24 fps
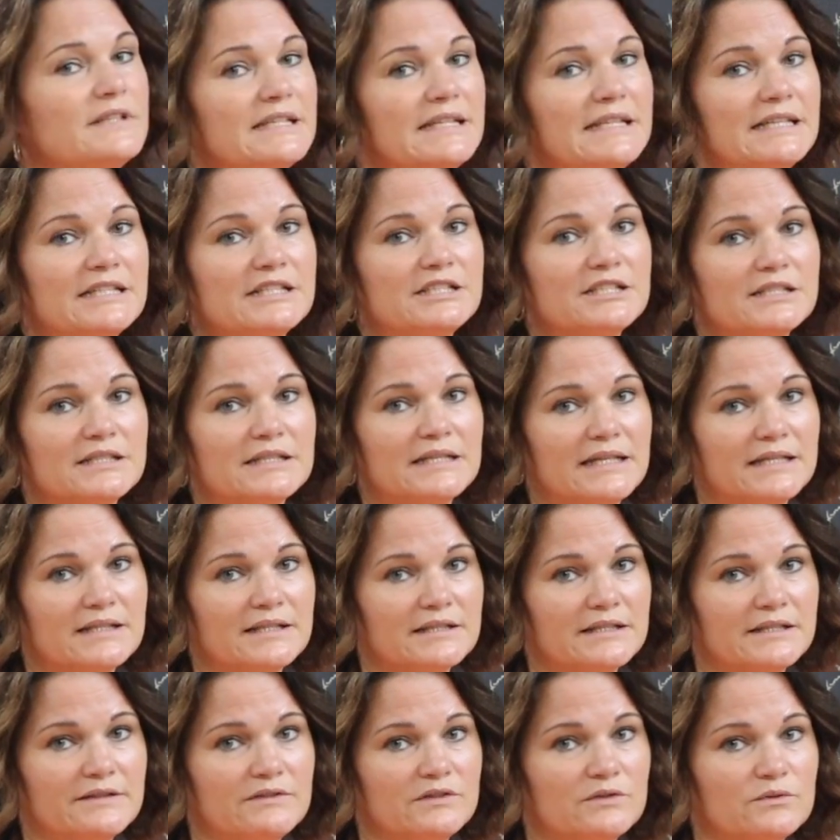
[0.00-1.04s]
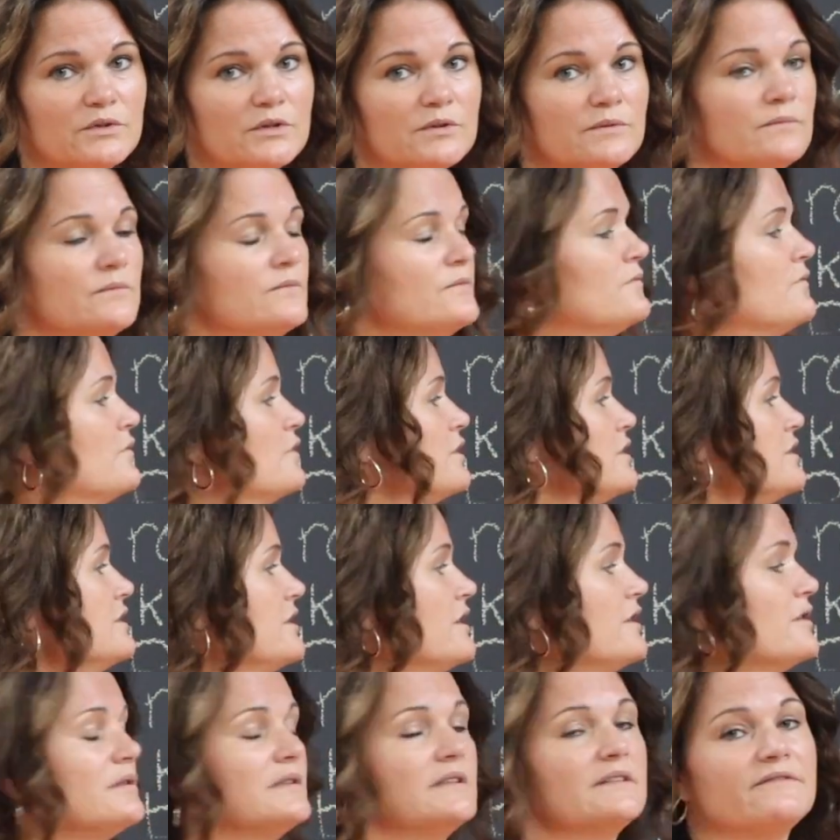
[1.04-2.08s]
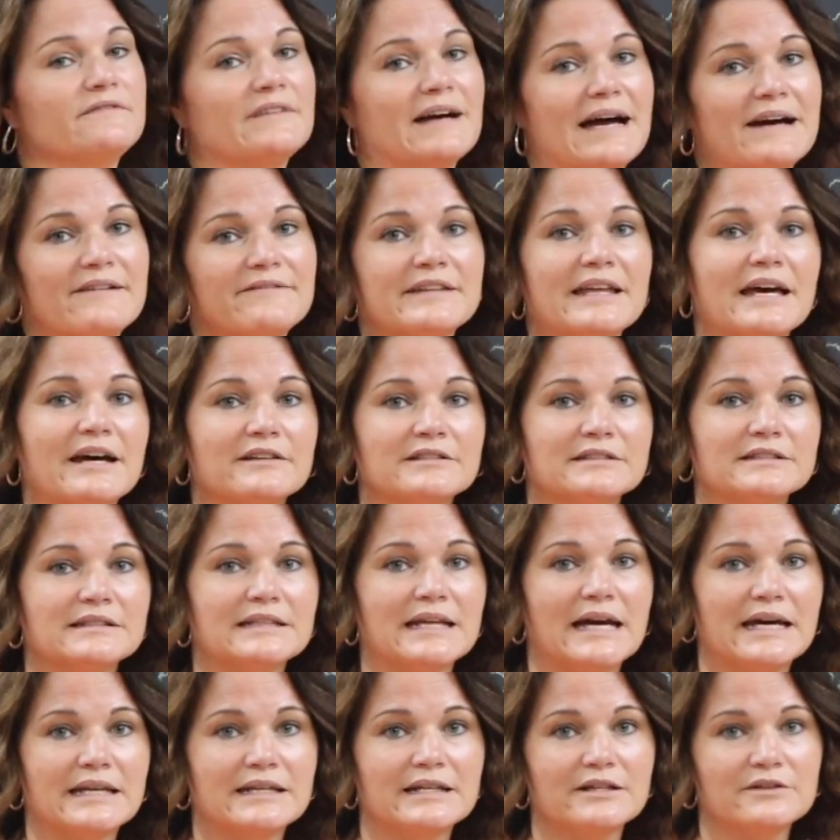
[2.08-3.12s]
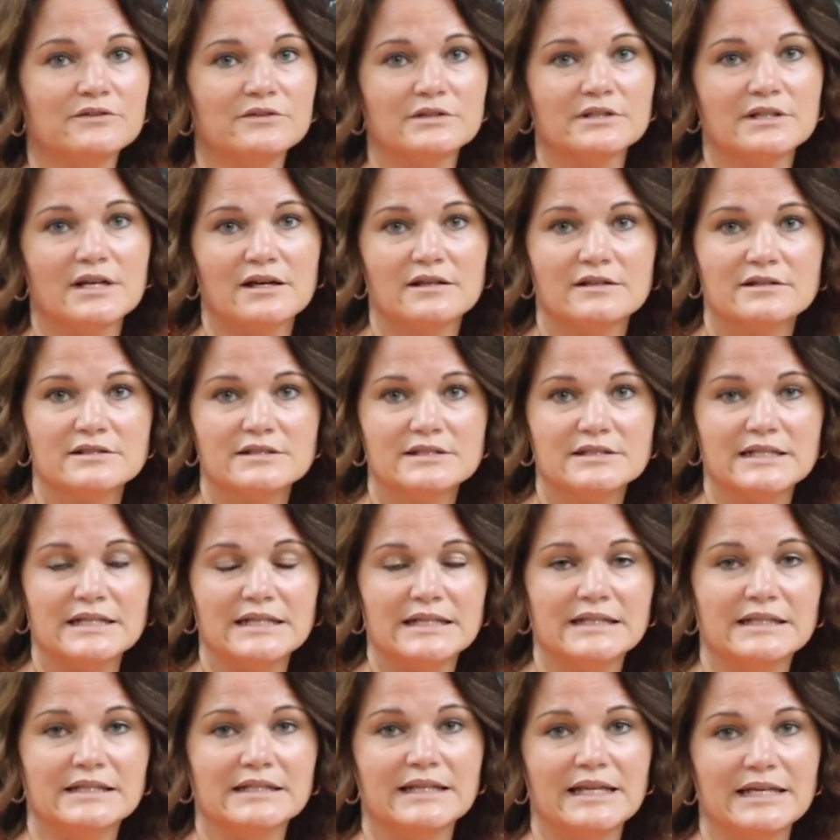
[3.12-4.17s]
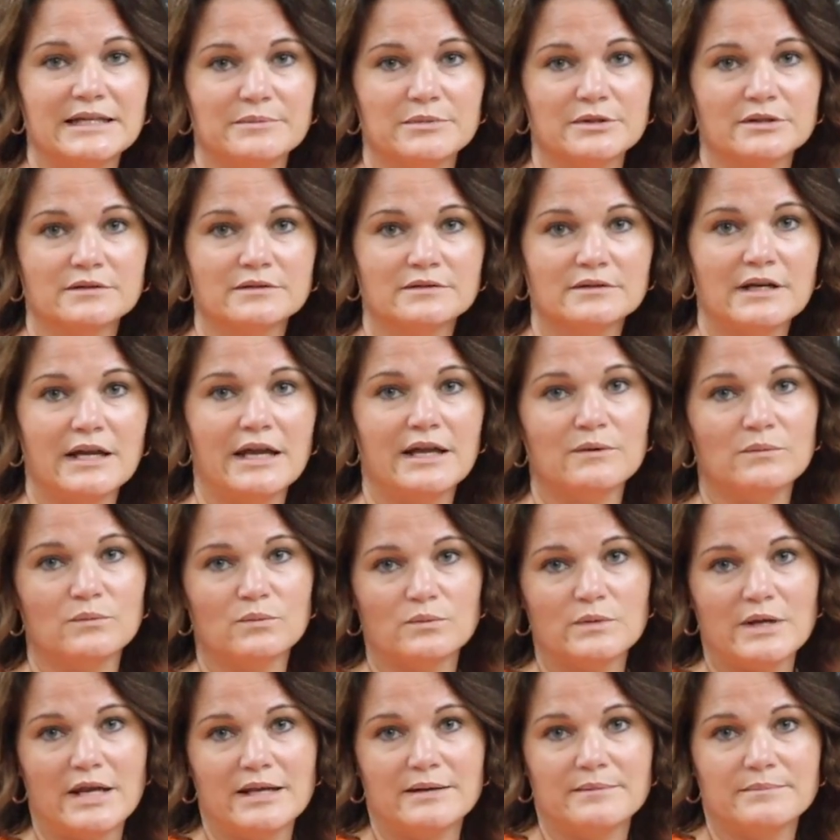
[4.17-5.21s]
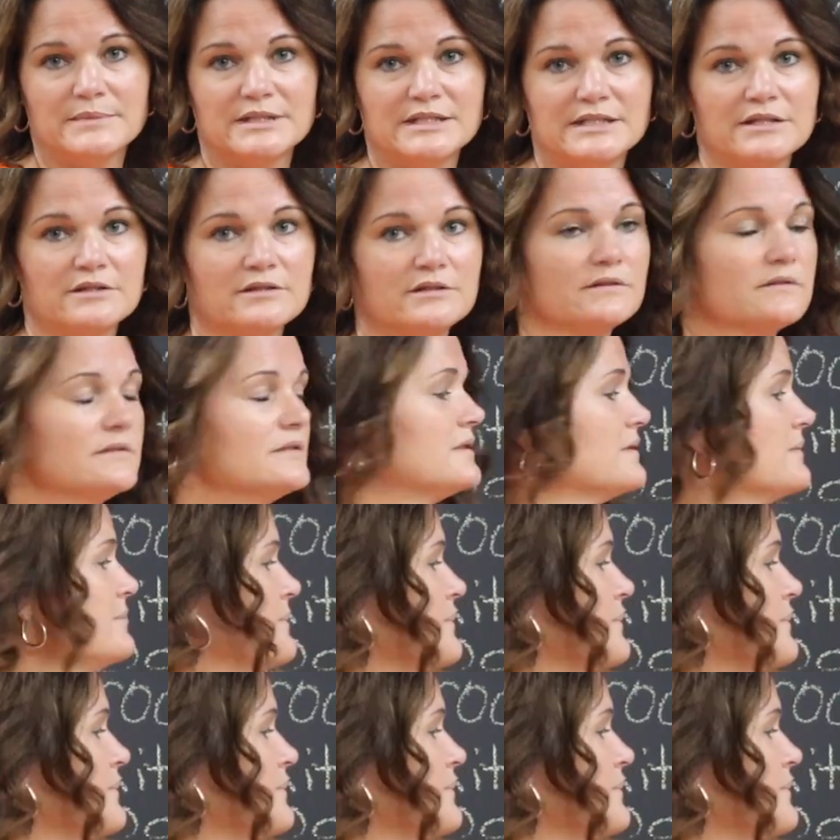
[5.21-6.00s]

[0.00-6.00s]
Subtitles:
the kitchen, and the living room for a total of $5,900 in labor and materials.